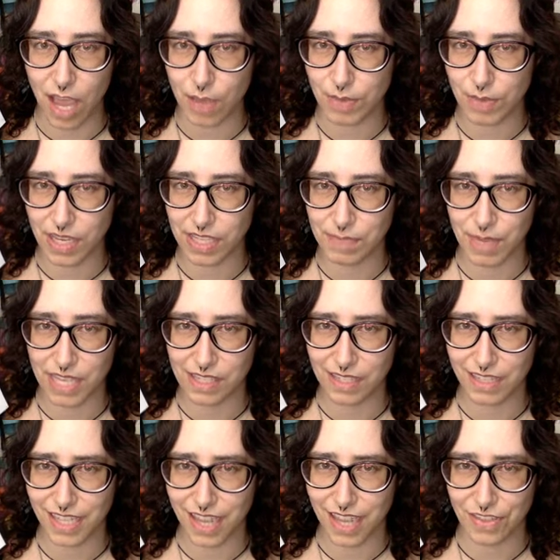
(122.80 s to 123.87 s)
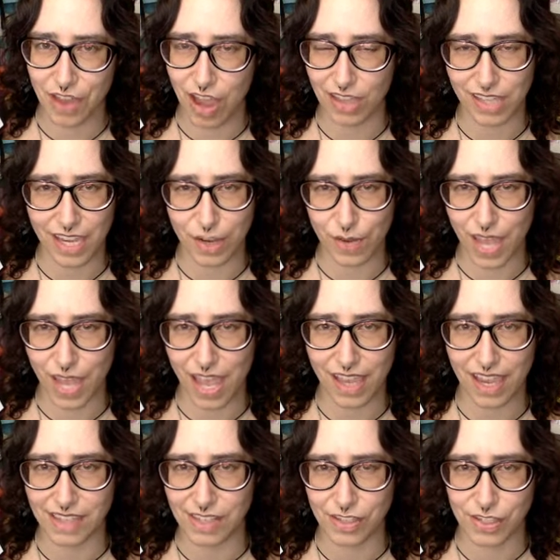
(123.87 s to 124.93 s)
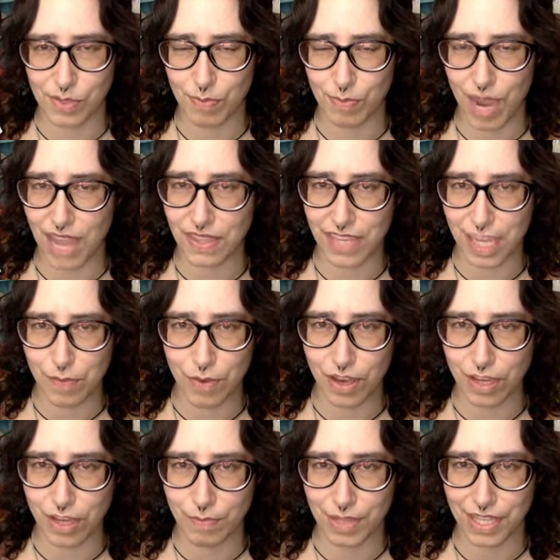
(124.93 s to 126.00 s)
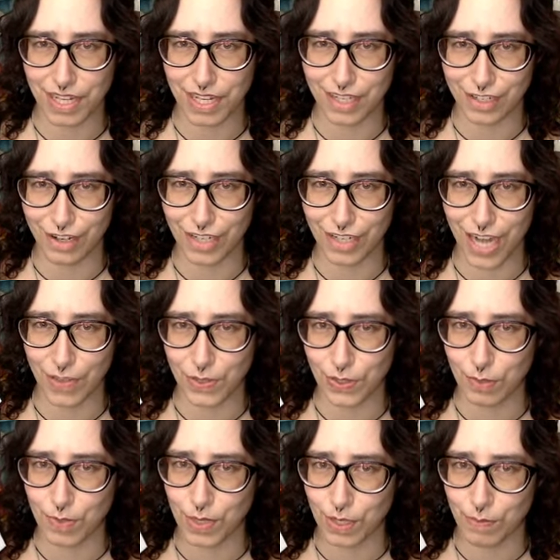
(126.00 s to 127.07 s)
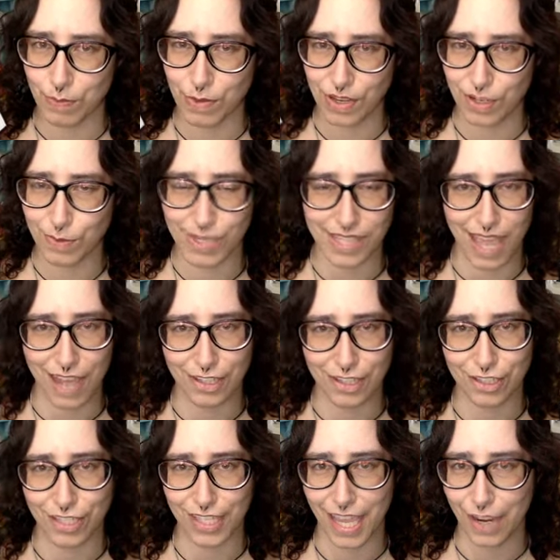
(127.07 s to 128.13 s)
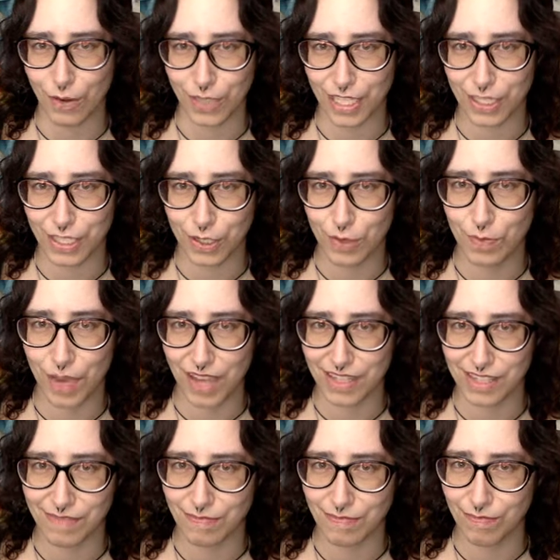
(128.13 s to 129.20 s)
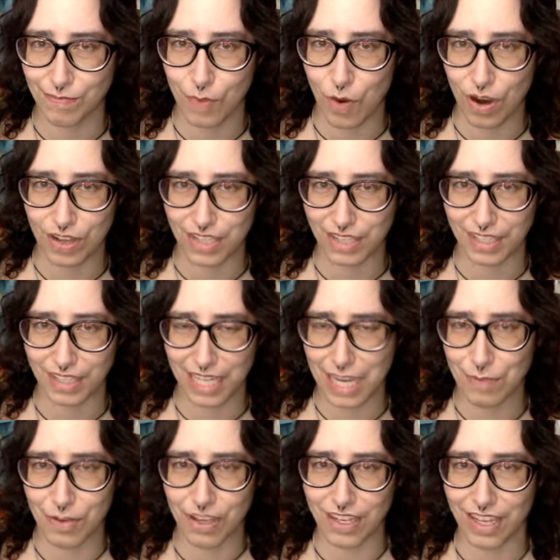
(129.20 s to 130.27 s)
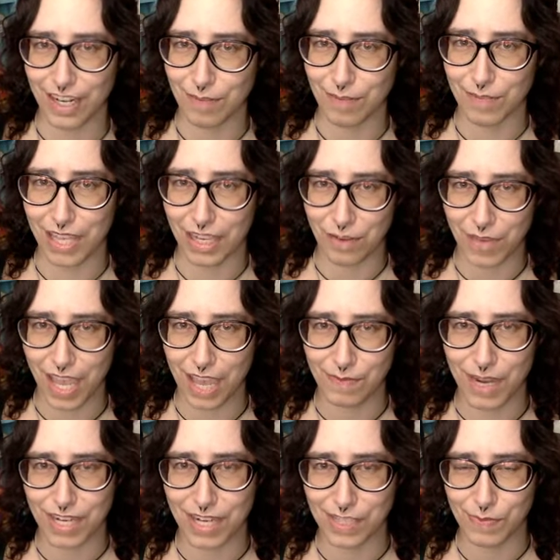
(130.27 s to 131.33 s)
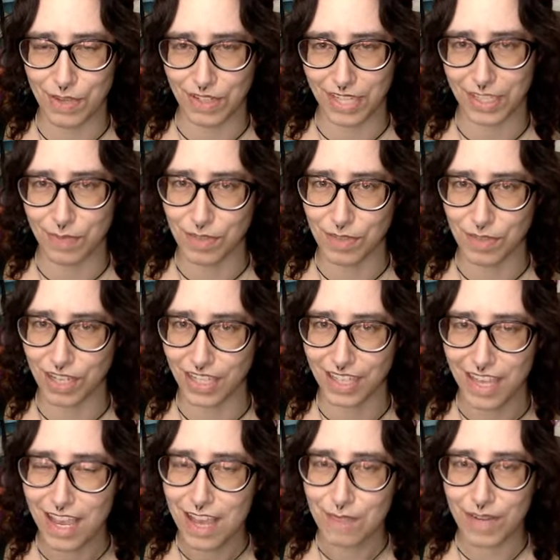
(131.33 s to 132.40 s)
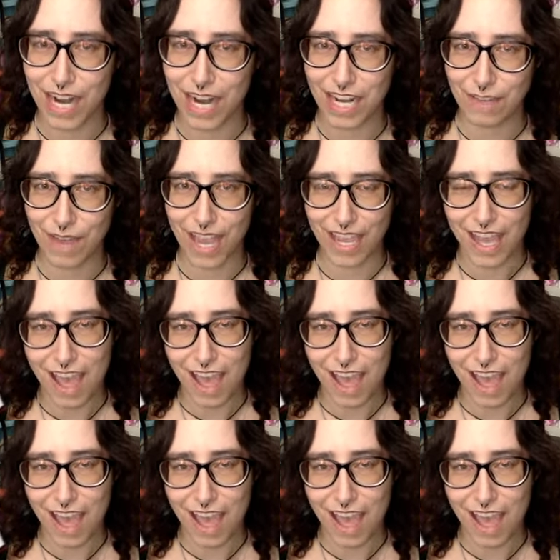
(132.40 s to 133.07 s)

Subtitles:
because basically I thought, like, okay, I guess I'll just buy the ebook. But then it turned out that the book was actually like only $2 more than the ebook, and I'm like, okay, I might as well get the book. But anyway,